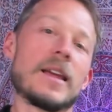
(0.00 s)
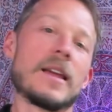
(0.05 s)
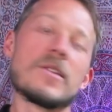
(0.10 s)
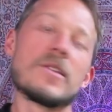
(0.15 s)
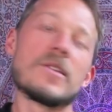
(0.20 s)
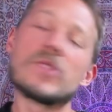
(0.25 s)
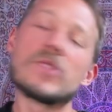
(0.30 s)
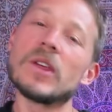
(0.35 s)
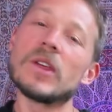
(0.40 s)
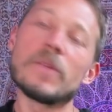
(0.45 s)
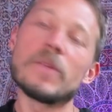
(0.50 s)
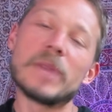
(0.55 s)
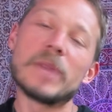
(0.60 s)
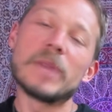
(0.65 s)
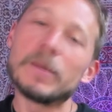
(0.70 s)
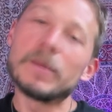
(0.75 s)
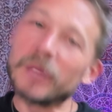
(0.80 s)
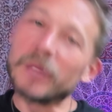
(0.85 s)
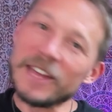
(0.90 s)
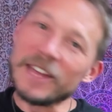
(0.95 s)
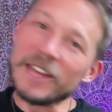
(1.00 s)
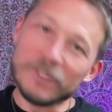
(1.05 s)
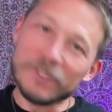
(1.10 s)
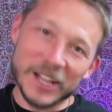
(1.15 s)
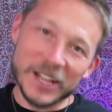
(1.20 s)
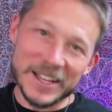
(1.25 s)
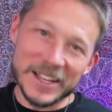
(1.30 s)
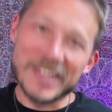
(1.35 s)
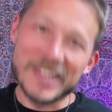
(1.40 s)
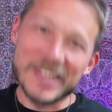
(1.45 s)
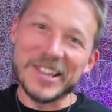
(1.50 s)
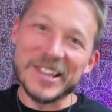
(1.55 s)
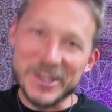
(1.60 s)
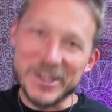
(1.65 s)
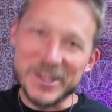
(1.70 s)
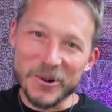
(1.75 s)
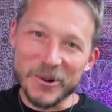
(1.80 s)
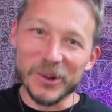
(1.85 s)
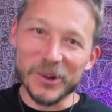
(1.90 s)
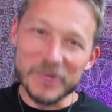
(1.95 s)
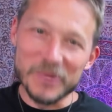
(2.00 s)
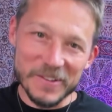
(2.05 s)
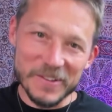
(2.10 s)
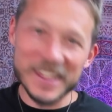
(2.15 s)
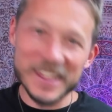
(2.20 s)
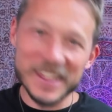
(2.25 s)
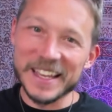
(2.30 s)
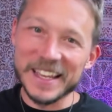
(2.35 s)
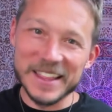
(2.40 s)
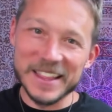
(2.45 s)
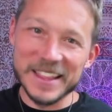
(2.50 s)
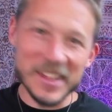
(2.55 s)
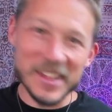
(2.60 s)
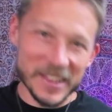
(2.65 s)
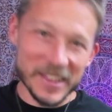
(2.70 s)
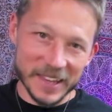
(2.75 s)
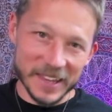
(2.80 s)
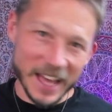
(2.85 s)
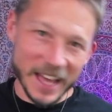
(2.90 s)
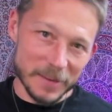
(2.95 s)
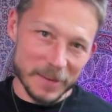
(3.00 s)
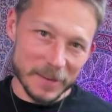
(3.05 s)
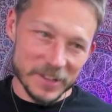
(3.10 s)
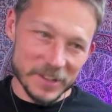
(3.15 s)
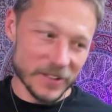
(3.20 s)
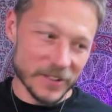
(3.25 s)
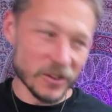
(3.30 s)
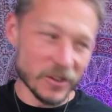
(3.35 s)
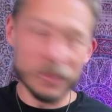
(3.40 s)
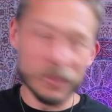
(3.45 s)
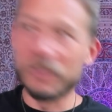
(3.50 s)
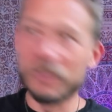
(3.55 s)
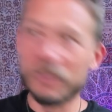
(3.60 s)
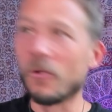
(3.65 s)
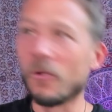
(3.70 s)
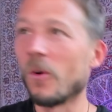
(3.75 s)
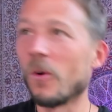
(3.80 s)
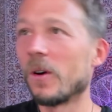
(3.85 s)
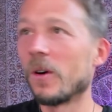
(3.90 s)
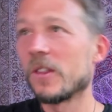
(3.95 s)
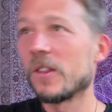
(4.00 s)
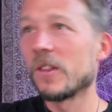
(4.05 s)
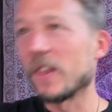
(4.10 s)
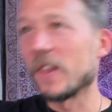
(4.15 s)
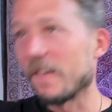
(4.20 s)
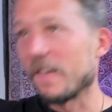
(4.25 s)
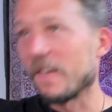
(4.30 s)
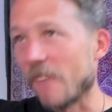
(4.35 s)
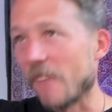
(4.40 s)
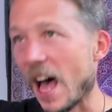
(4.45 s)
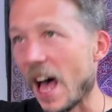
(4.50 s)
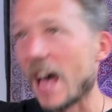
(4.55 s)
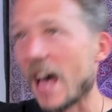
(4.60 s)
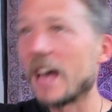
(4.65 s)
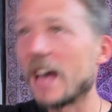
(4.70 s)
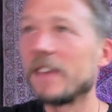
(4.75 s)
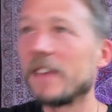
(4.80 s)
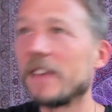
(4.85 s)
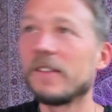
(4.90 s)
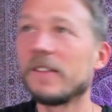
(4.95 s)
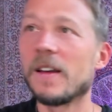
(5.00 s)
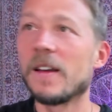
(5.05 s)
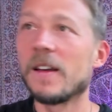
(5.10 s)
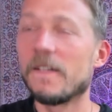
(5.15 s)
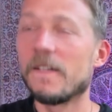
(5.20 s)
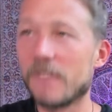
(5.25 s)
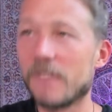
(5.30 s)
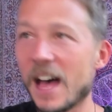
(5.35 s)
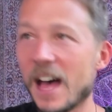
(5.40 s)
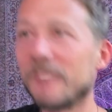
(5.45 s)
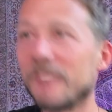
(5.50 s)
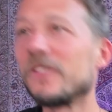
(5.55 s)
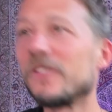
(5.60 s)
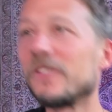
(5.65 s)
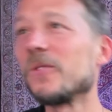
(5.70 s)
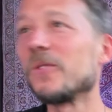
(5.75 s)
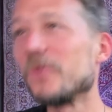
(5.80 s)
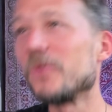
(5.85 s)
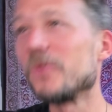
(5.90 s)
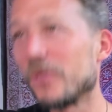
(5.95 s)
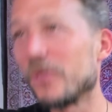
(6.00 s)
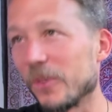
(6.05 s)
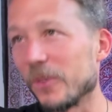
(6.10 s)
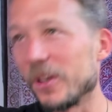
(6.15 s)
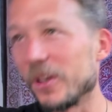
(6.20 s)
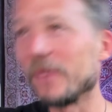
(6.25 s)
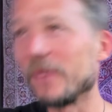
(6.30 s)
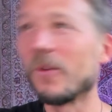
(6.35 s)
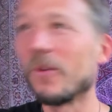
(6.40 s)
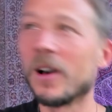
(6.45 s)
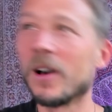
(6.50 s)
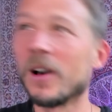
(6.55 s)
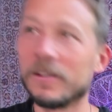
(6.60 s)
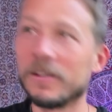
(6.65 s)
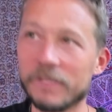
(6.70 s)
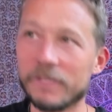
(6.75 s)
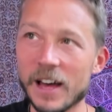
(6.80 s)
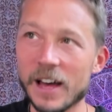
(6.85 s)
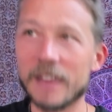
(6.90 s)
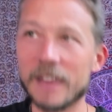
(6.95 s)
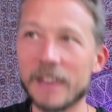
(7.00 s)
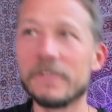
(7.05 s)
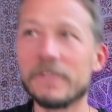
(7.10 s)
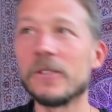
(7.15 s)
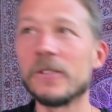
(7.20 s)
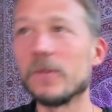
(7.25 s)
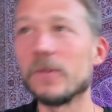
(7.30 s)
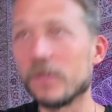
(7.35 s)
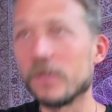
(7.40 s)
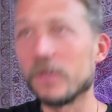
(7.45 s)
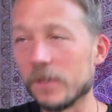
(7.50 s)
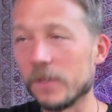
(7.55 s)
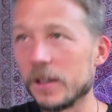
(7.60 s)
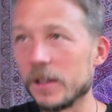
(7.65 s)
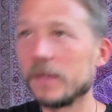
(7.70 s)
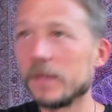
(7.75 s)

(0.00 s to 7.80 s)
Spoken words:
Just being playful on that C chord, we've seen this kind of material before. It's just 5, 5, 2, 3, 1, 5, 2, 3.